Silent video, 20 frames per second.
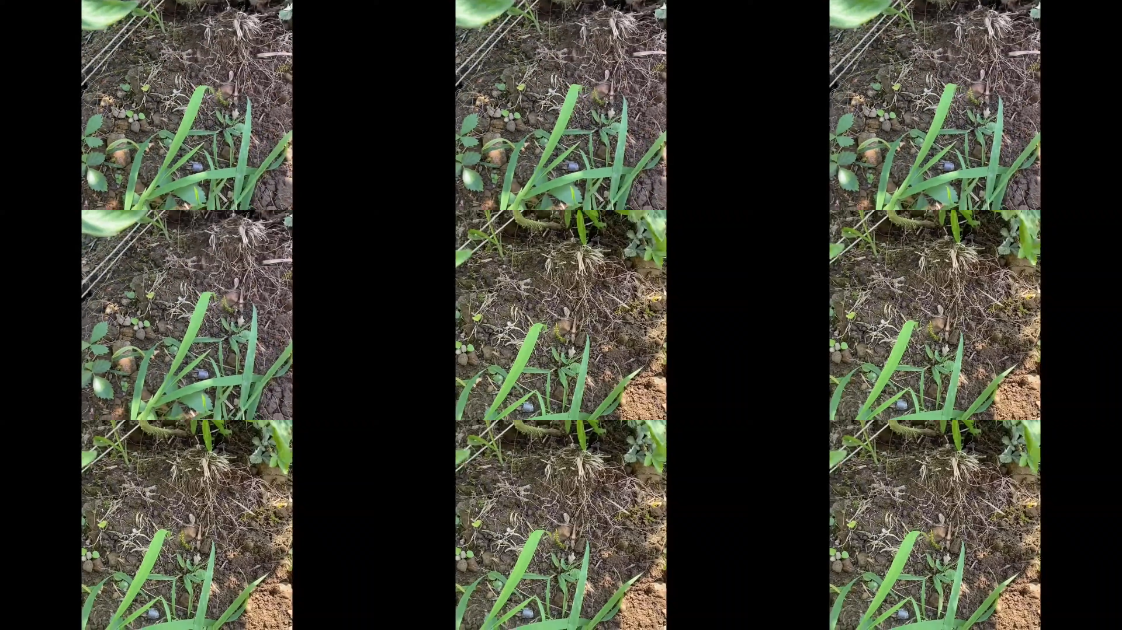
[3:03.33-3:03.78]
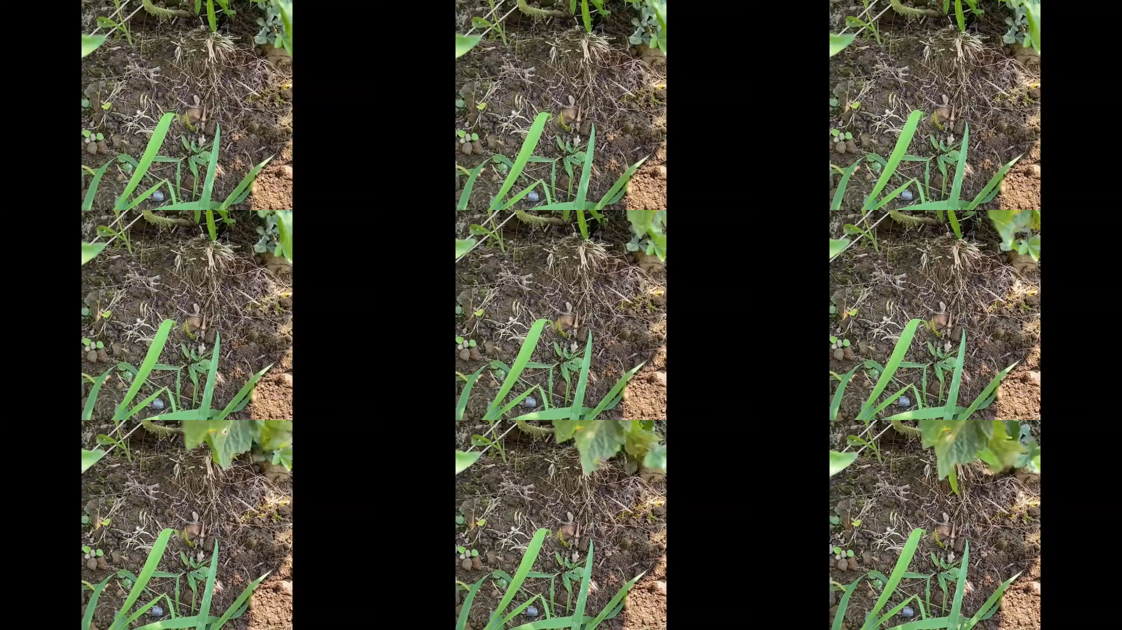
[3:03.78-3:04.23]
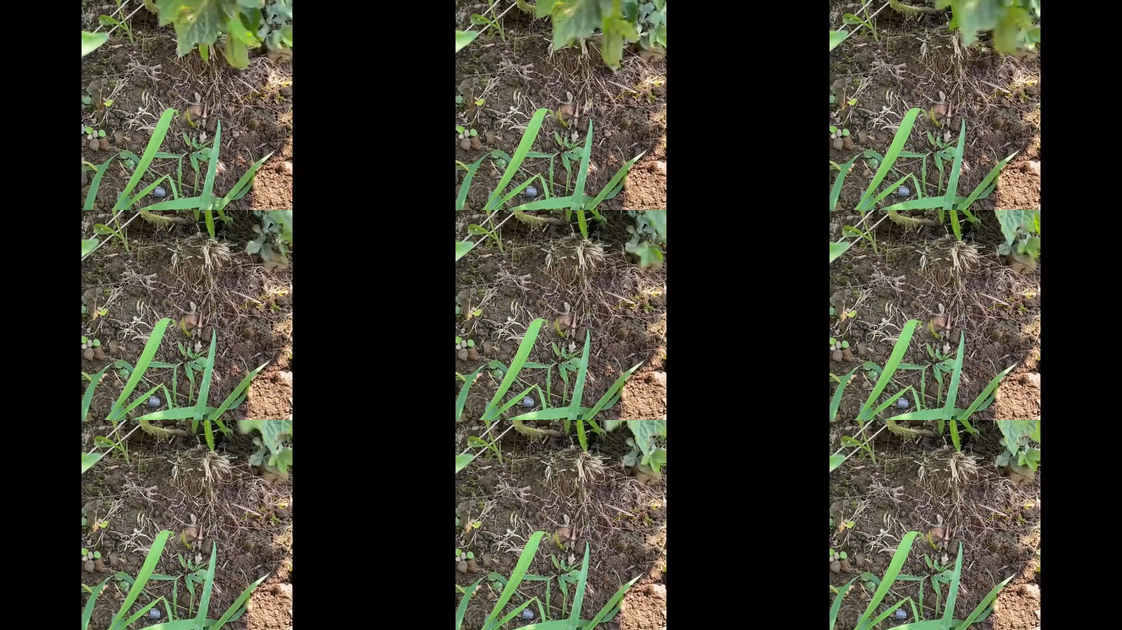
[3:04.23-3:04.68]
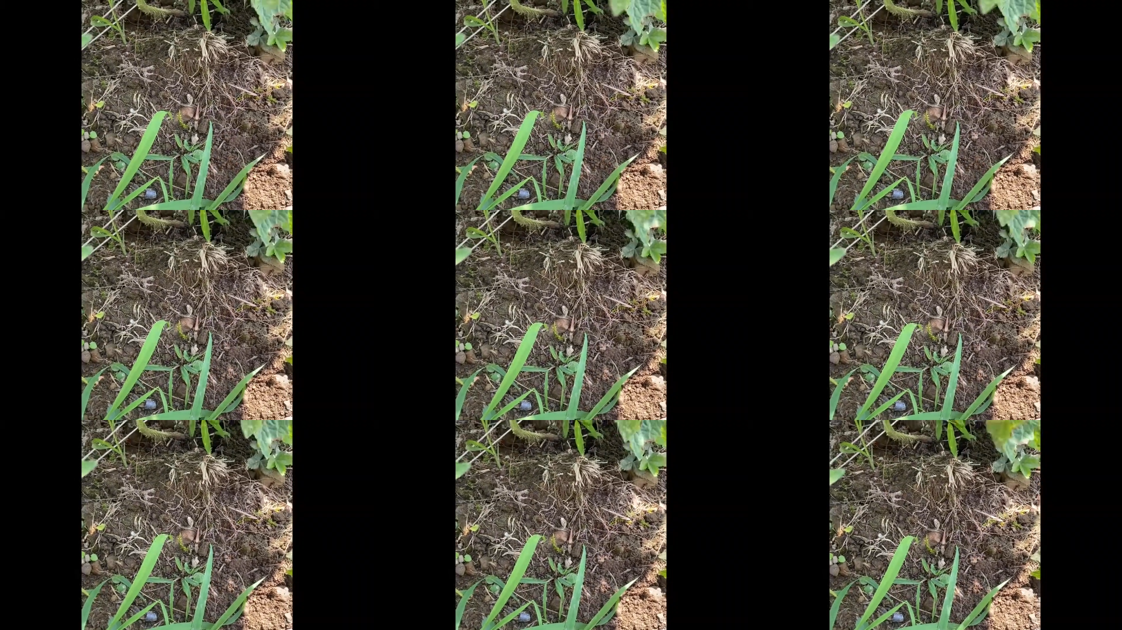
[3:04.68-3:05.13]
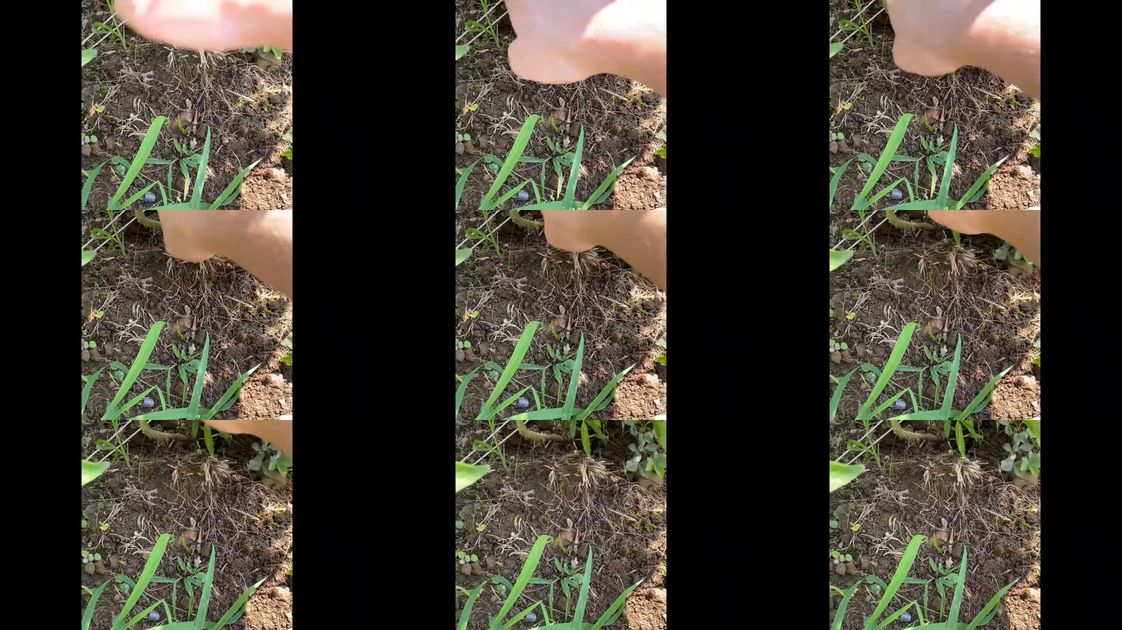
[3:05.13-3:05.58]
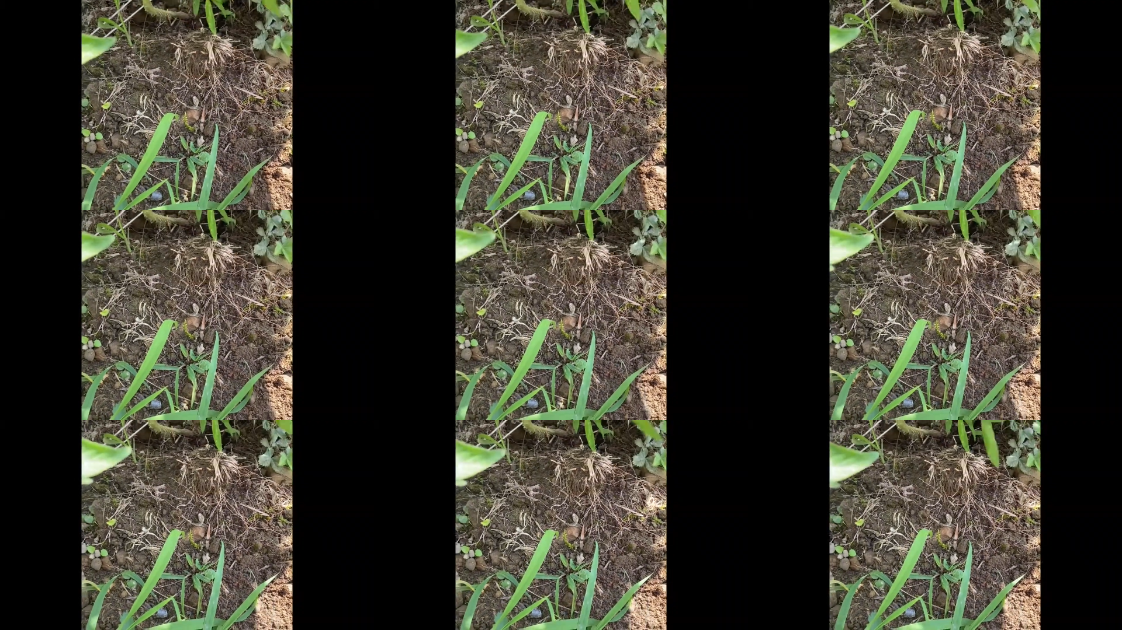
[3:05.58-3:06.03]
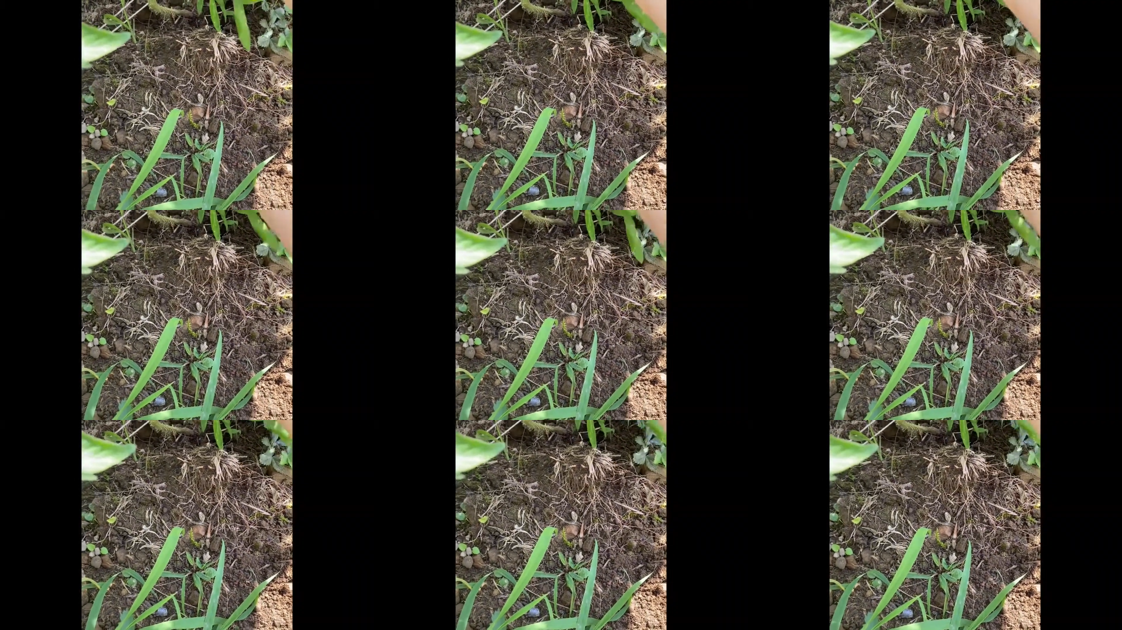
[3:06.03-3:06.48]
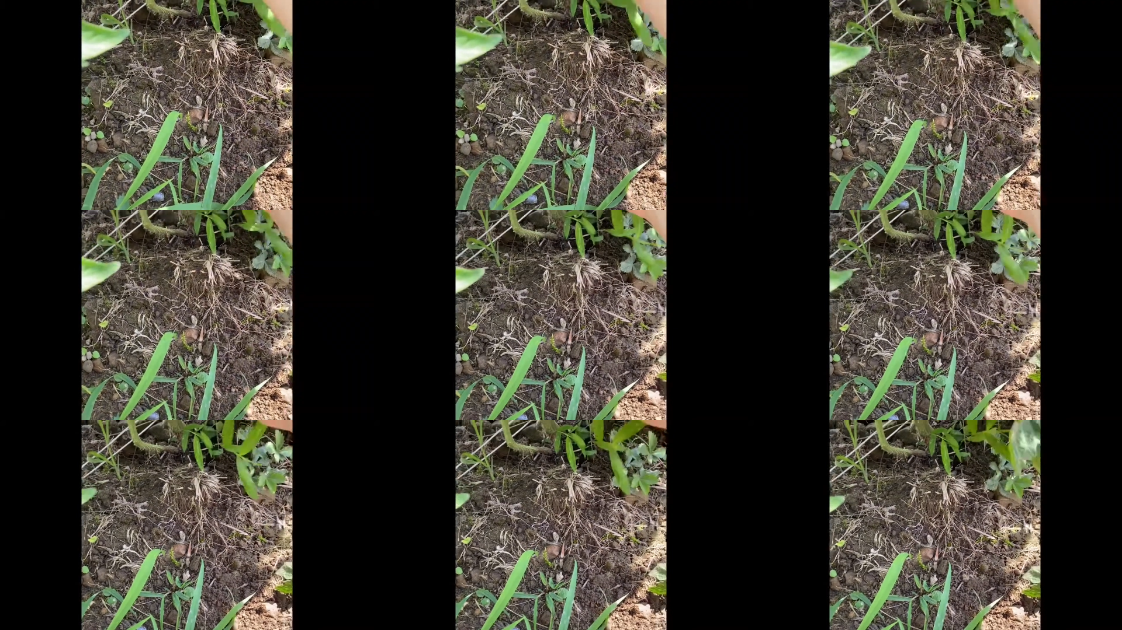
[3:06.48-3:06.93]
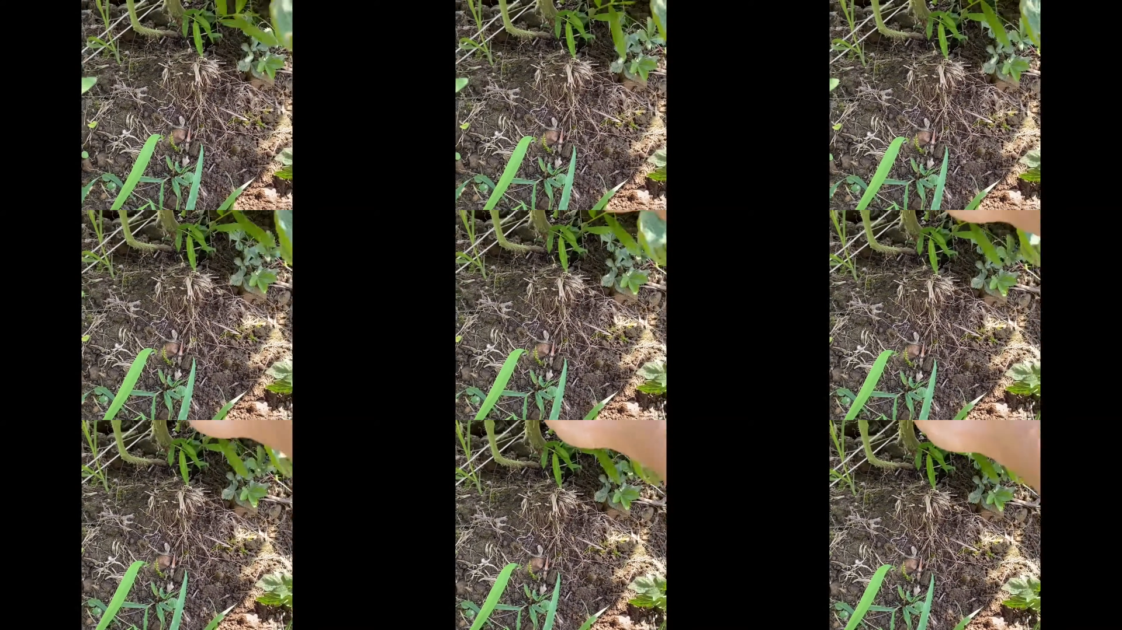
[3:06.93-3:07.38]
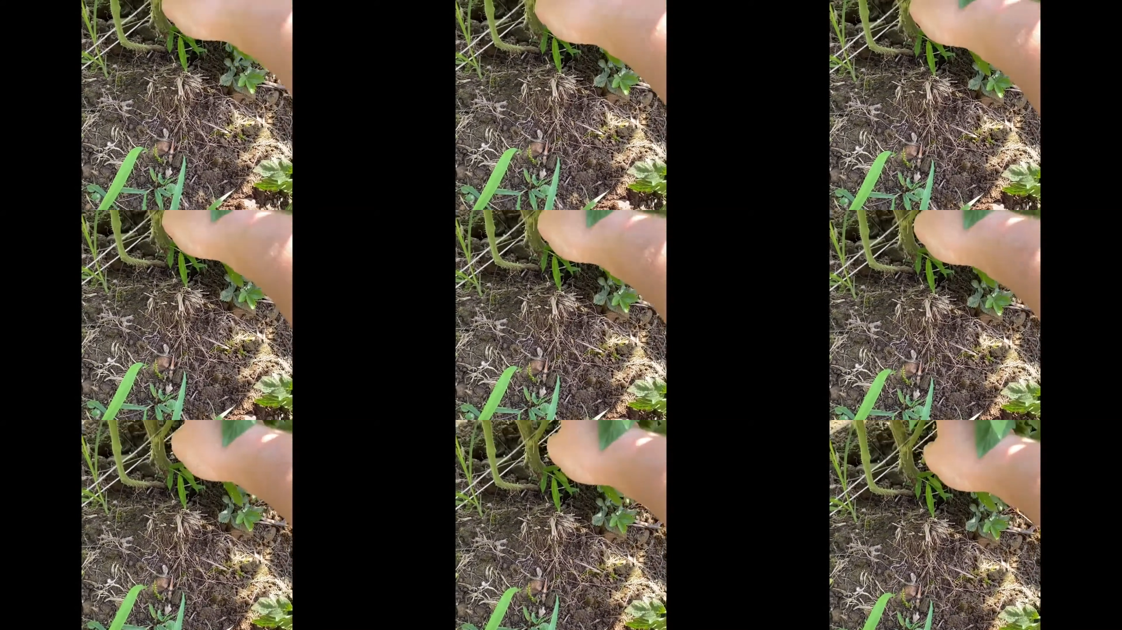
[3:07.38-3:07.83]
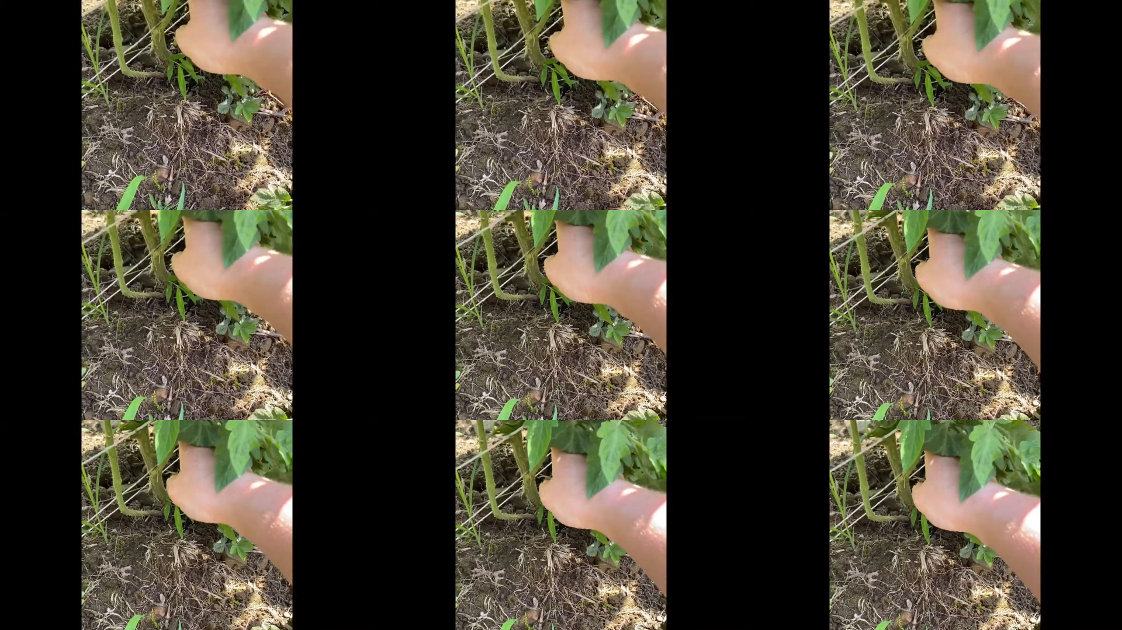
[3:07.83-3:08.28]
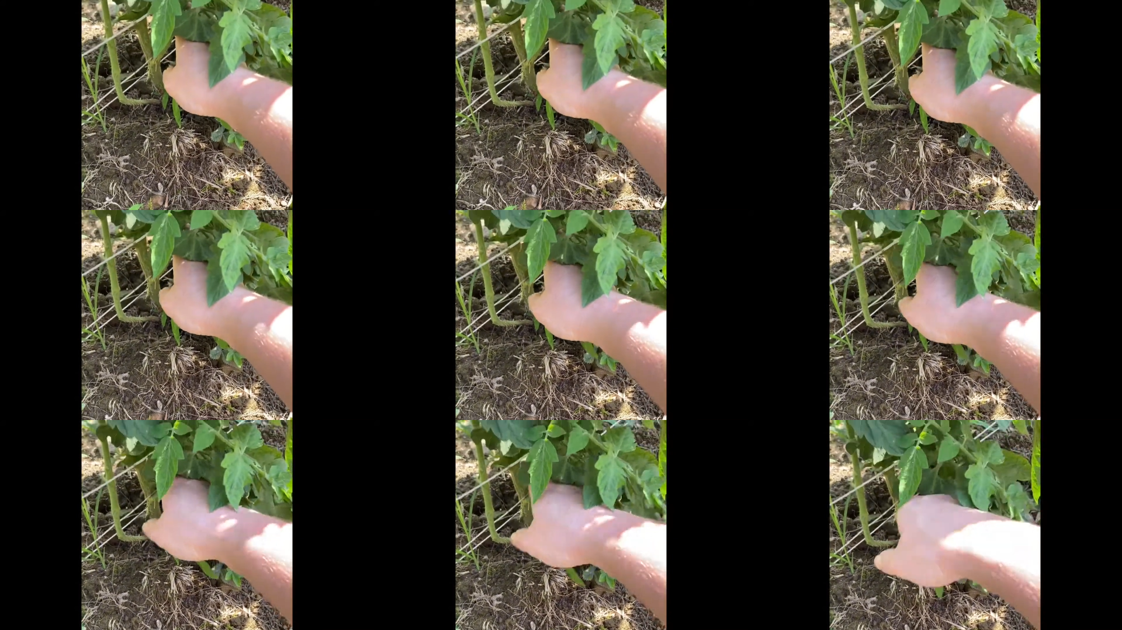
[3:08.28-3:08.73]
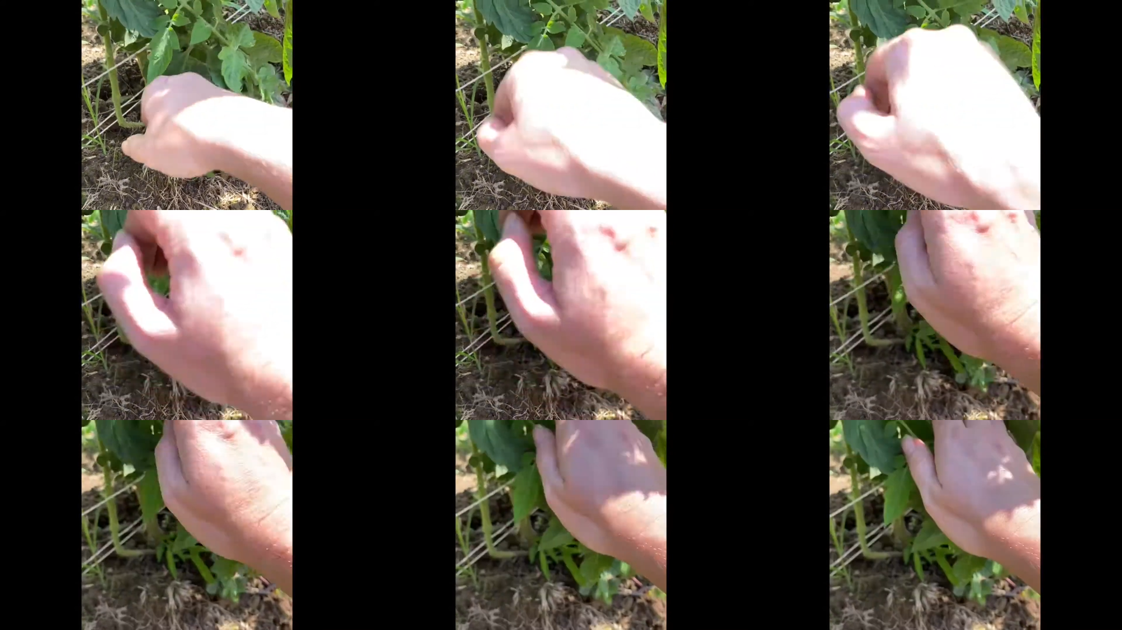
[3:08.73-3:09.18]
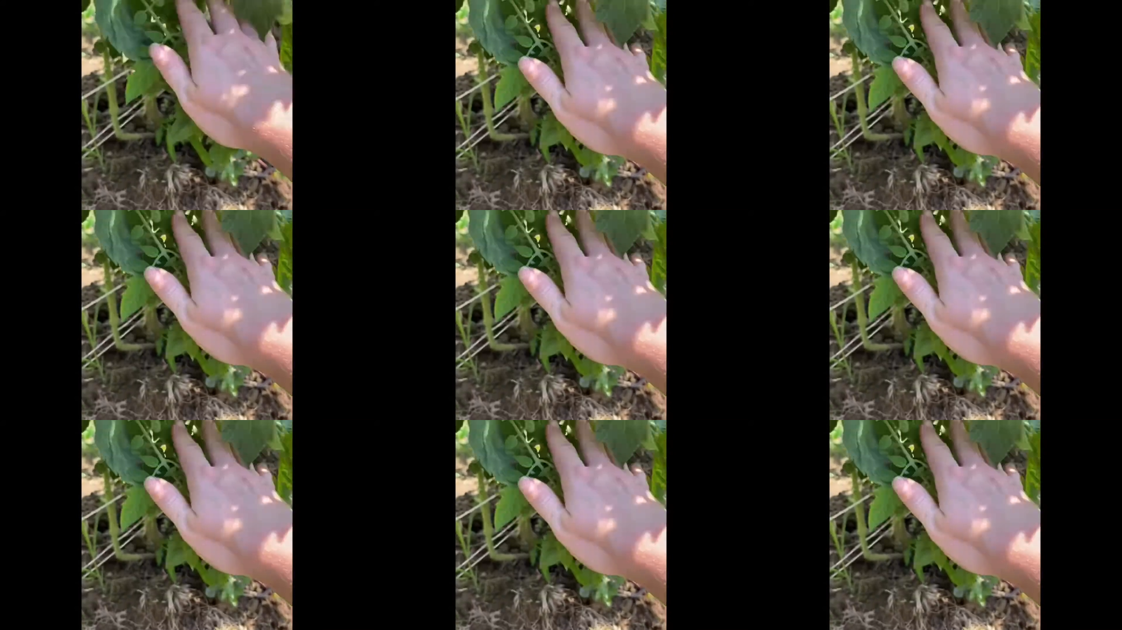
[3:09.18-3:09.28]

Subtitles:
[unreadable: no face in view]